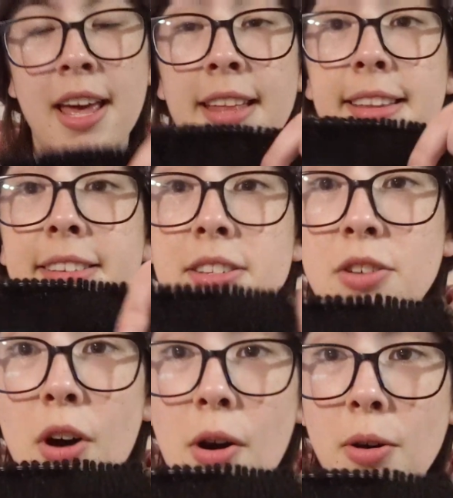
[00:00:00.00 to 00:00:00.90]
This is
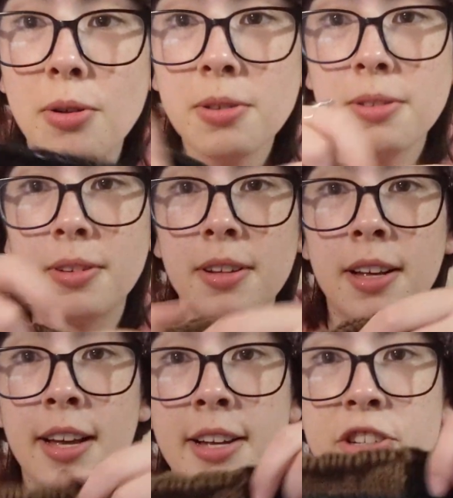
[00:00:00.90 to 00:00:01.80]
Coal.
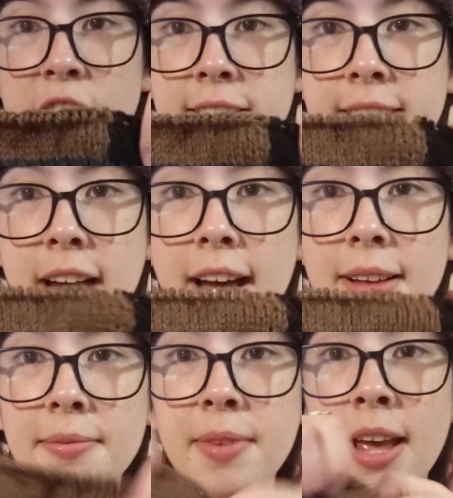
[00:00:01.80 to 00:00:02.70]
Chestnut,
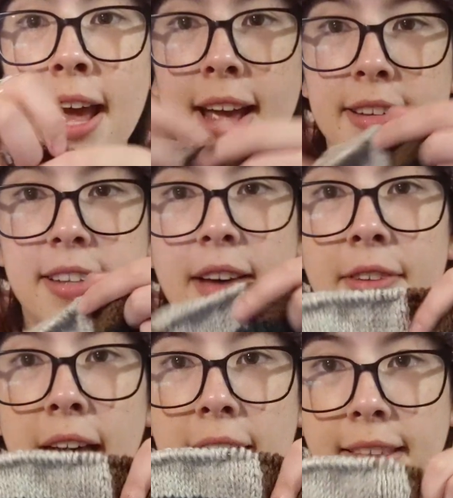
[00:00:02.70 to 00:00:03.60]
and Dove
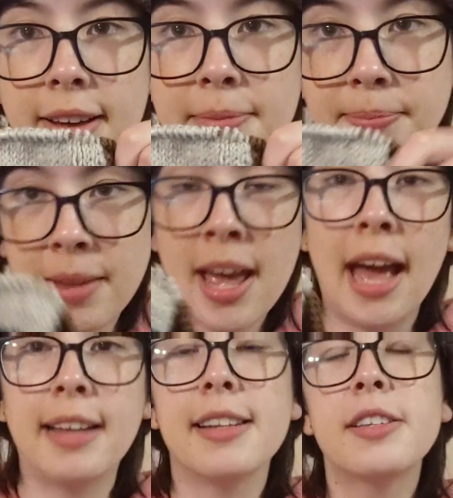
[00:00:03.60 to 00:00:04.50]
Heather.
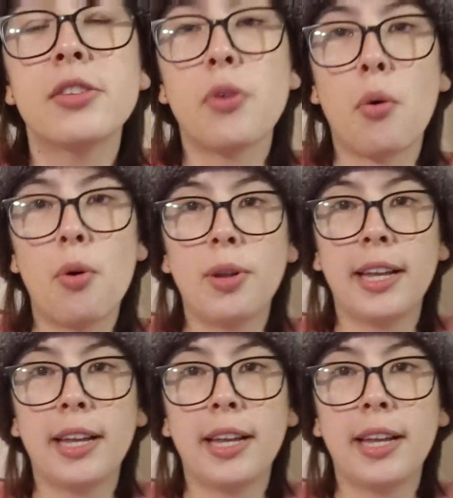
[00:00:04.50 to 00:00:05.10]
And this is all